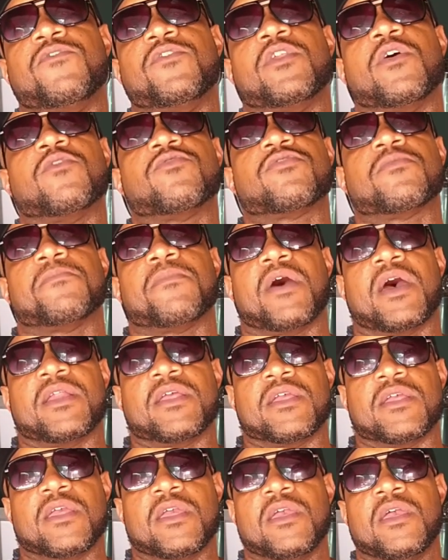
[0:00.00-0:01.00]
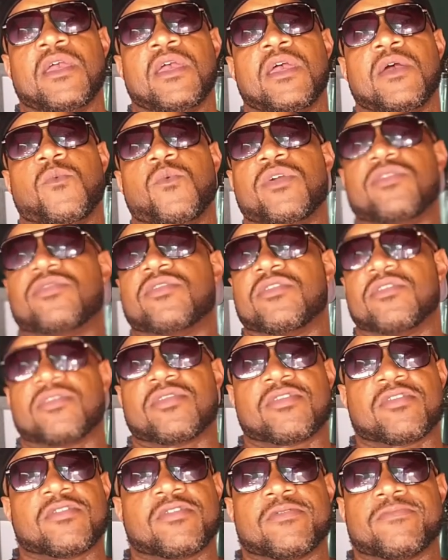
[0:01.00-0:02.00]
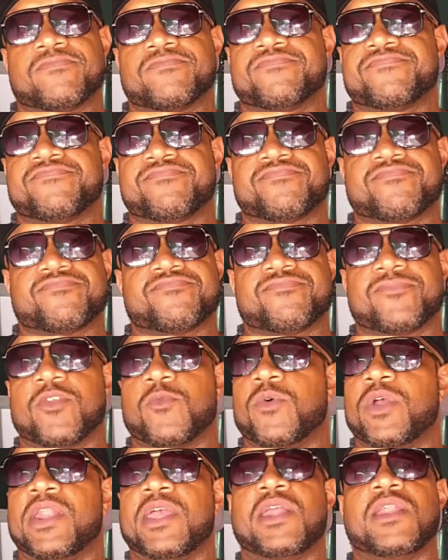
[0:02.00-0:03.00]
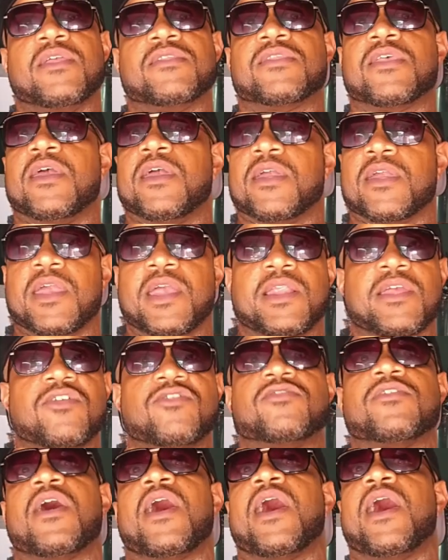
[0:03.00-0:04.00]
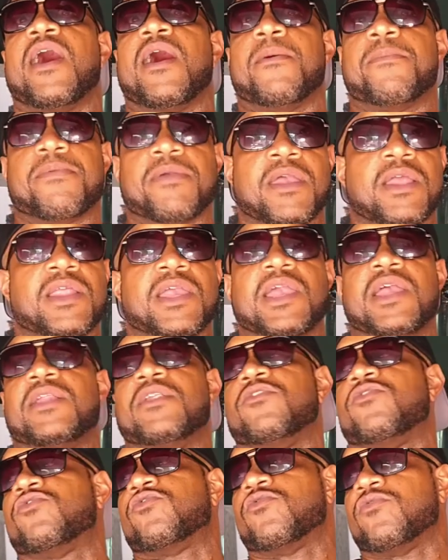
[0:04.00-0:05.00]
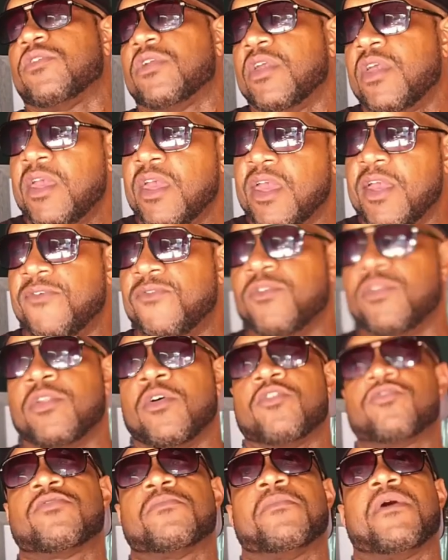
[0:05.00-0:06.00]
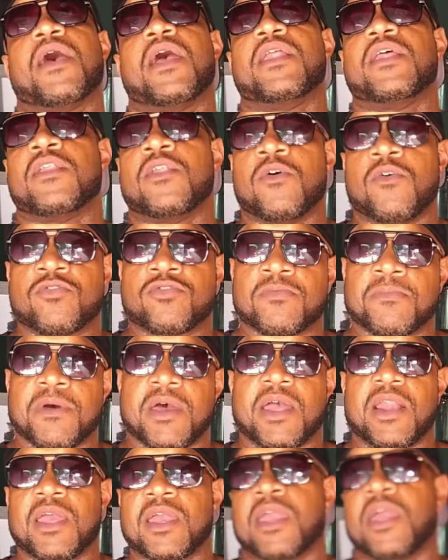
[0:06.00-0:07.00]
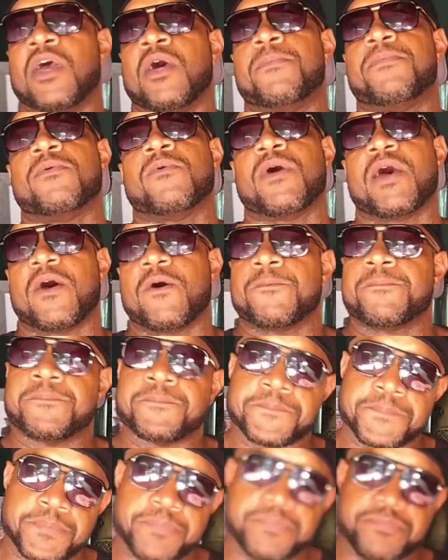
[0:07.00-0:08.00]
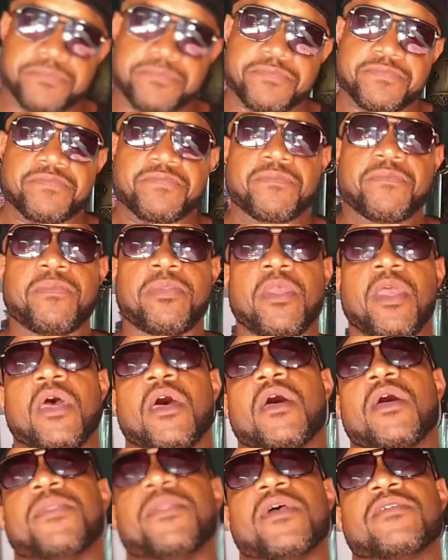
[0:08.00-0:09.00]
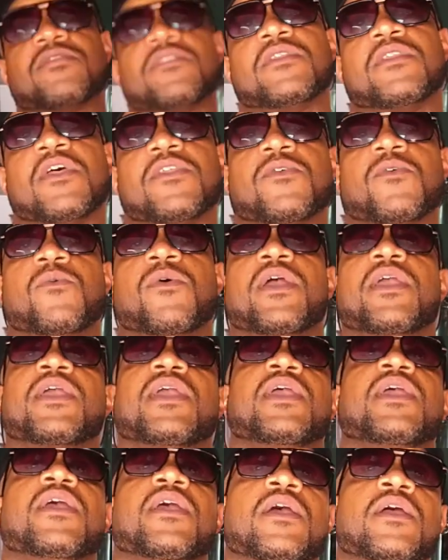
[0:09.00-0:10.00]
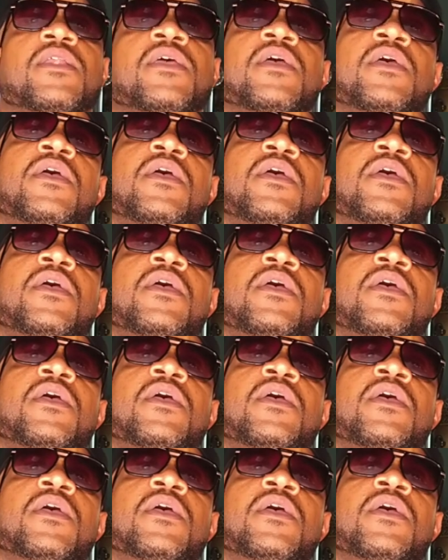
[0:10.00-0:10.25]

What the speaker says: you know somebody, which is with anything, any job, any industry. If you know somebody that knows somebody that can help you out, that's another way in,